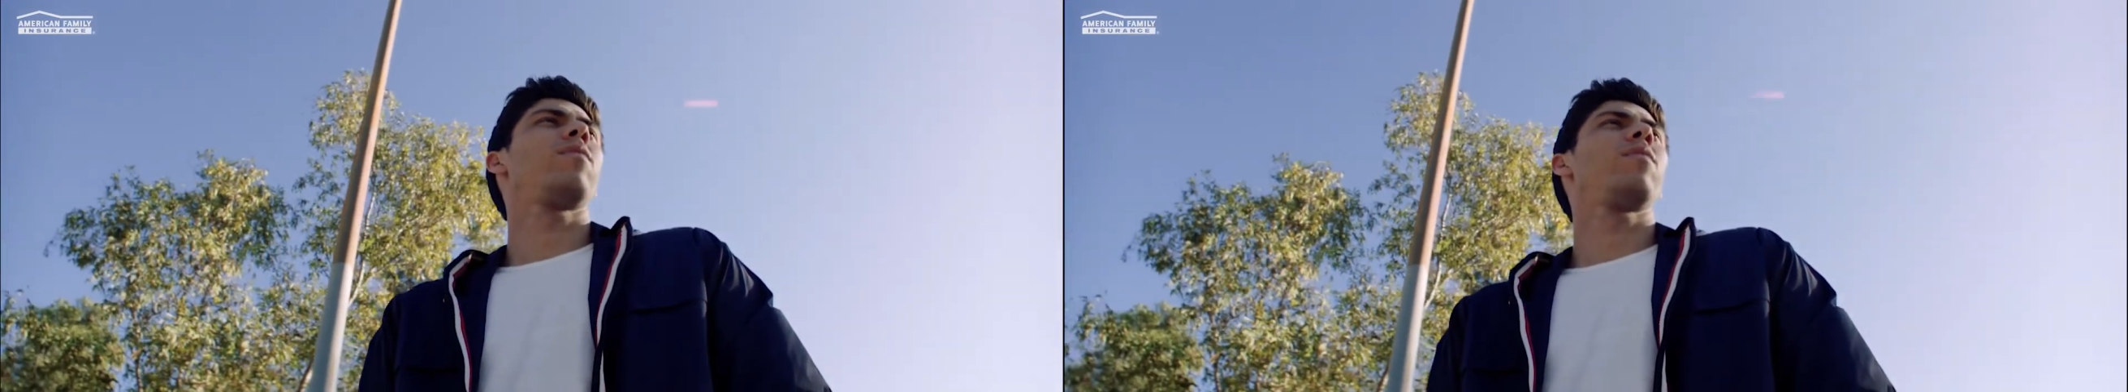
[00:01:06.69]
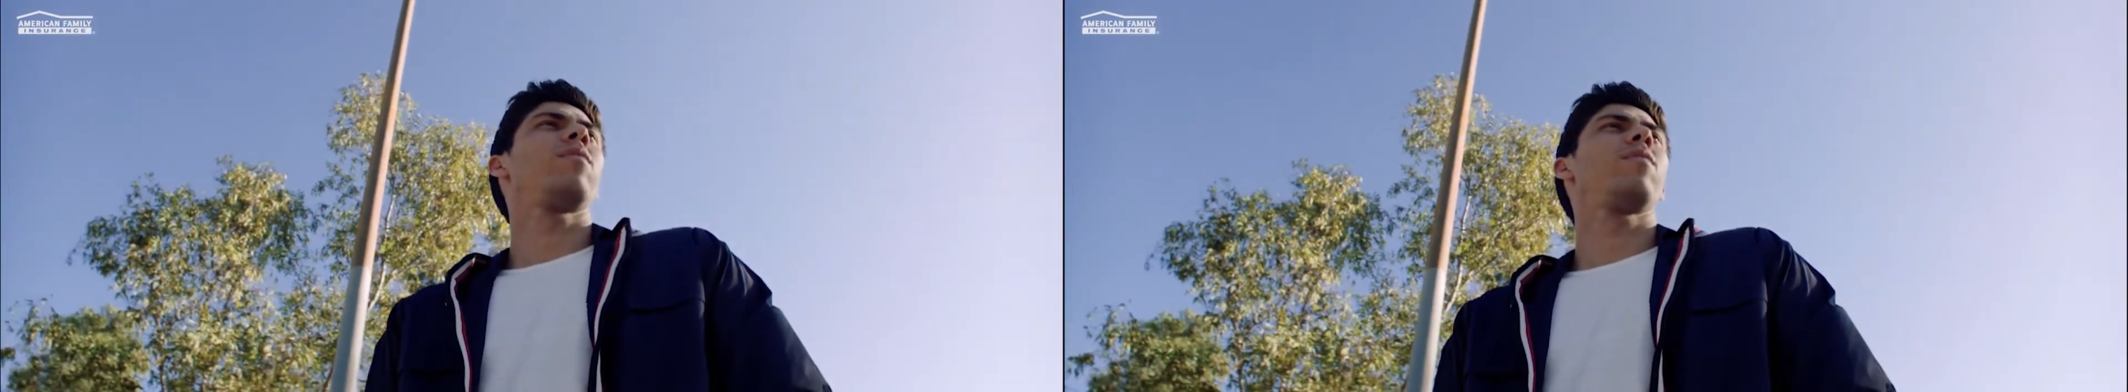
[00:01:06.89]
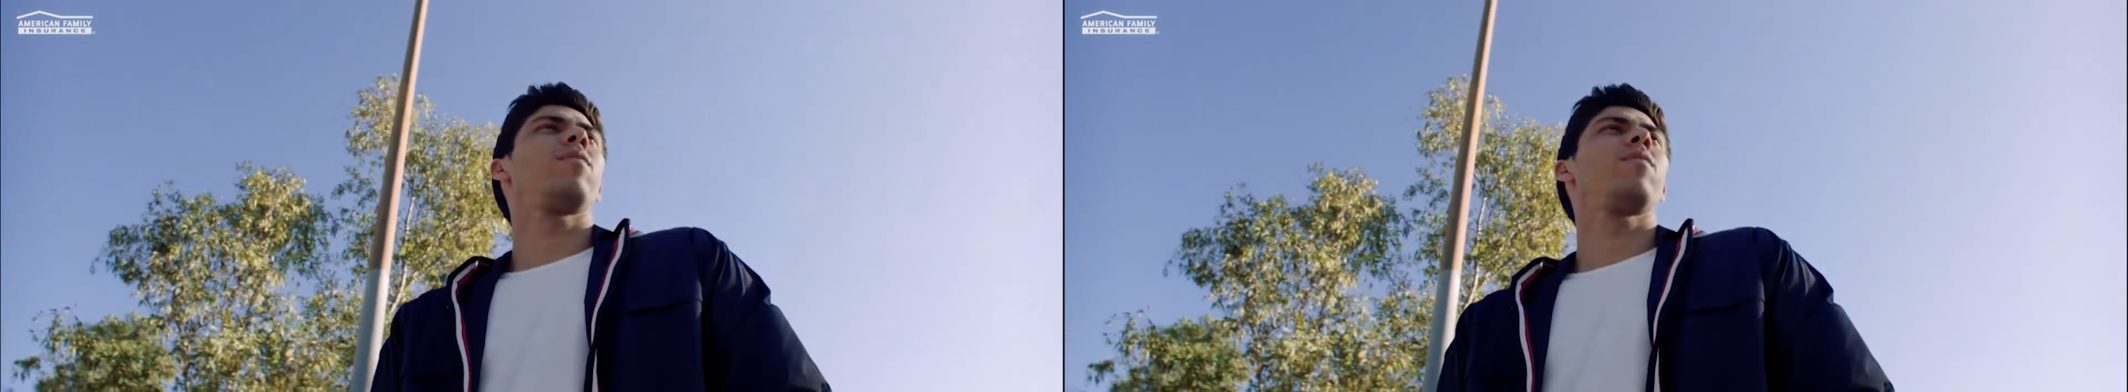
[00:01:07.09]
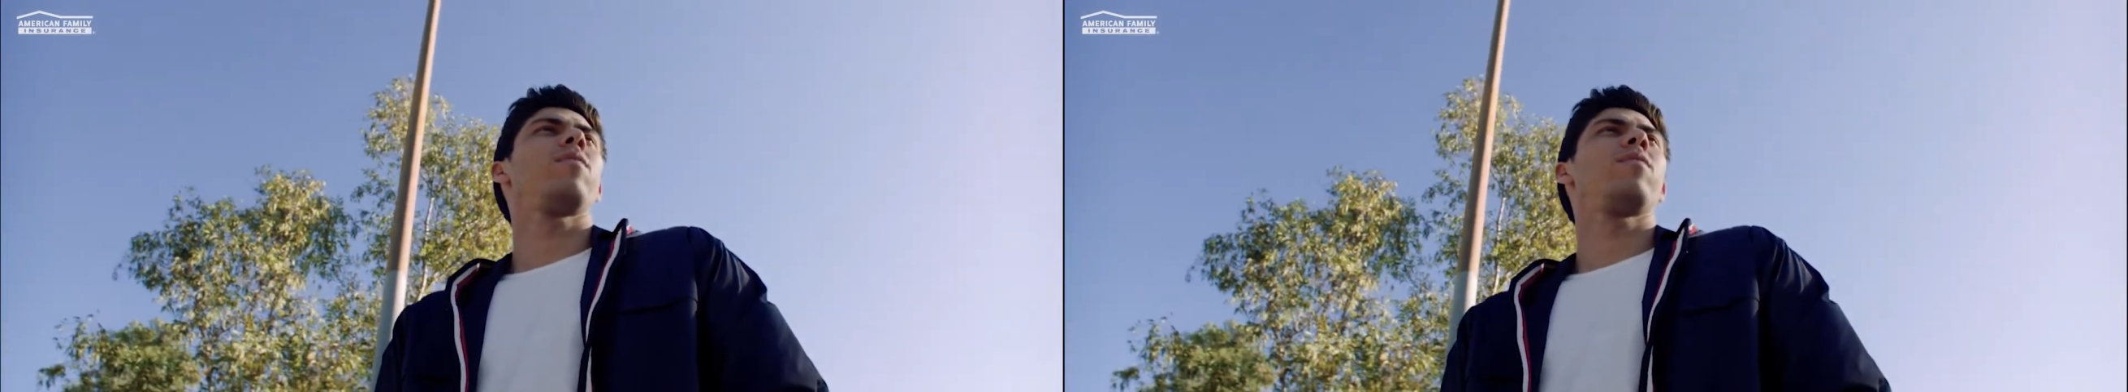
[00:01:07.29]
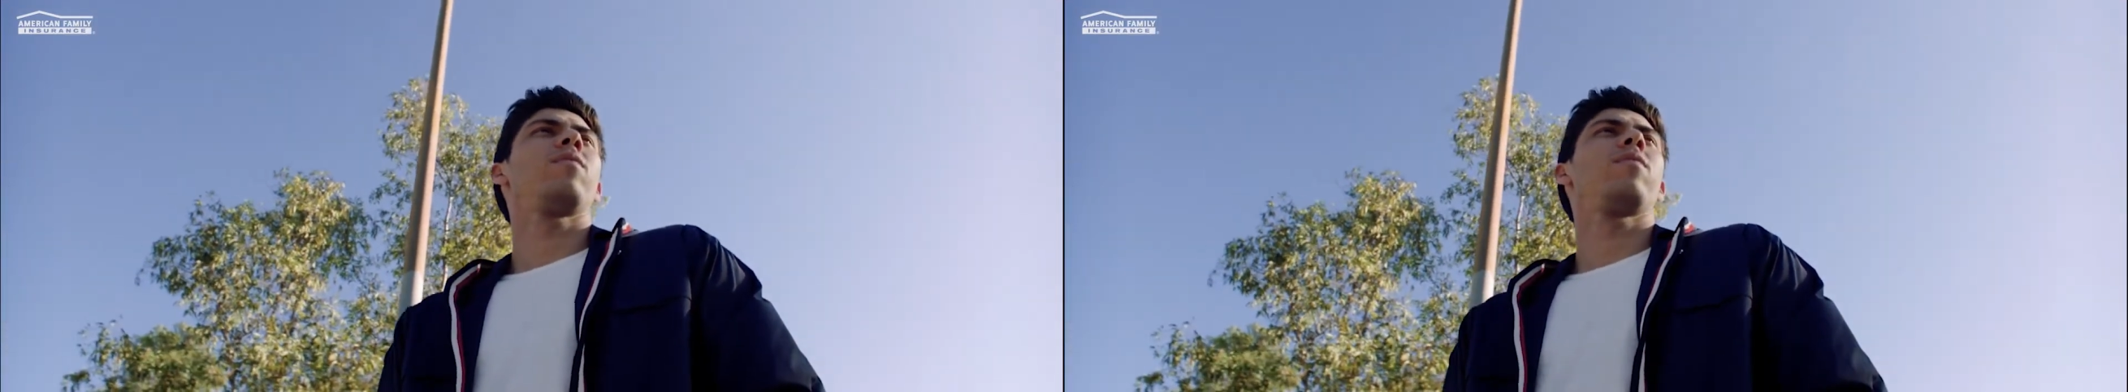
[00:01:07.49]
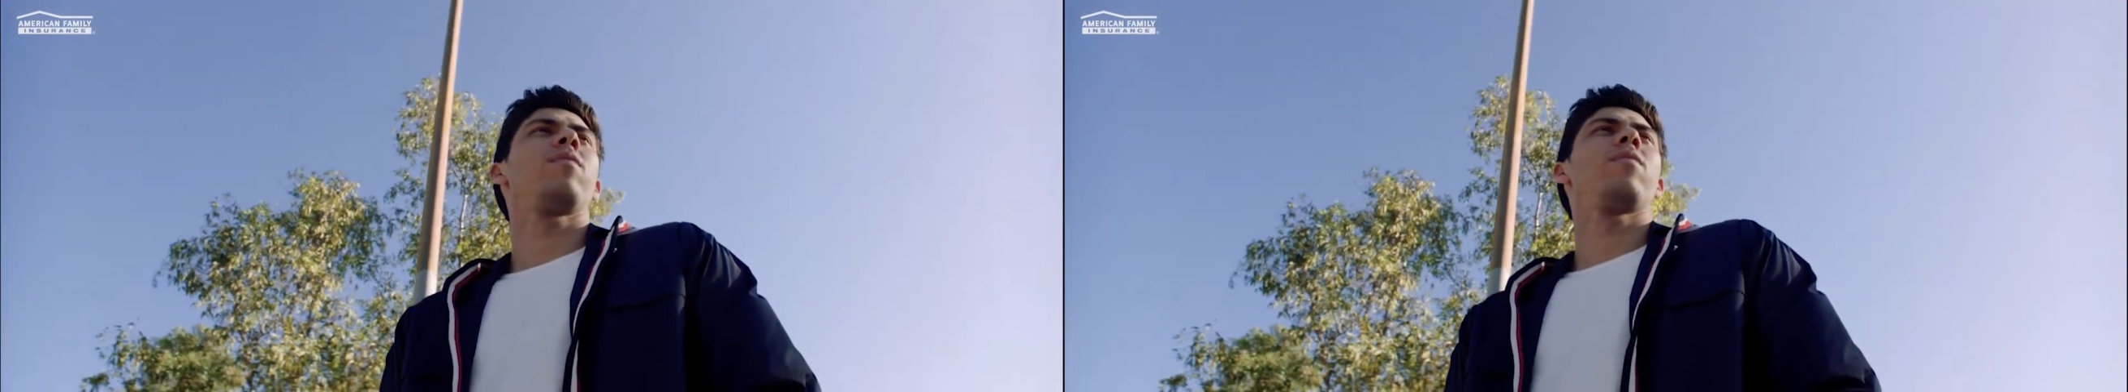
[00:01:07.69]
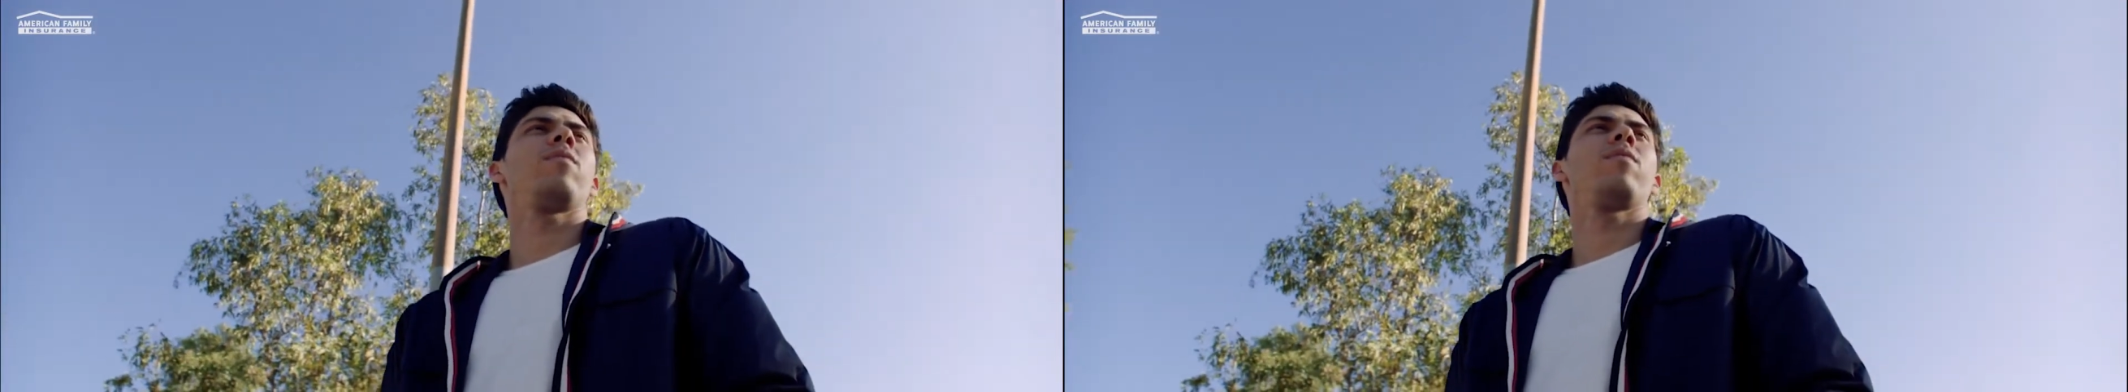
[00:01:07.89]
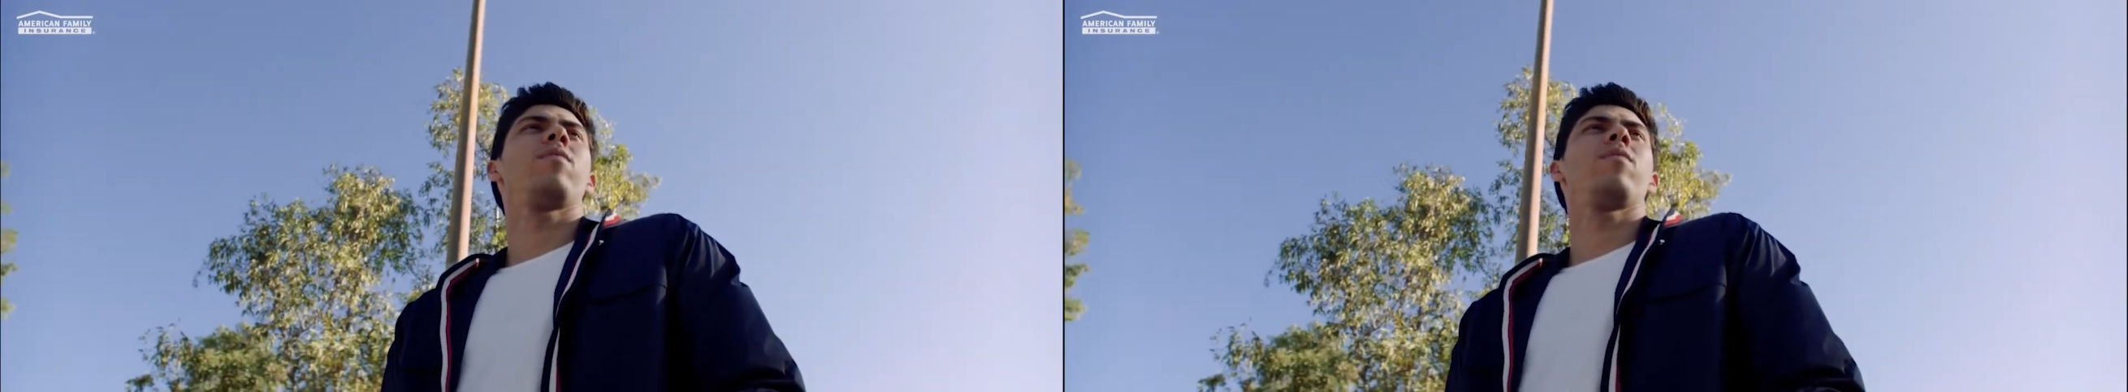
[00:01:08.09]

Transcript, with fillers: and that's what you hold yourself to.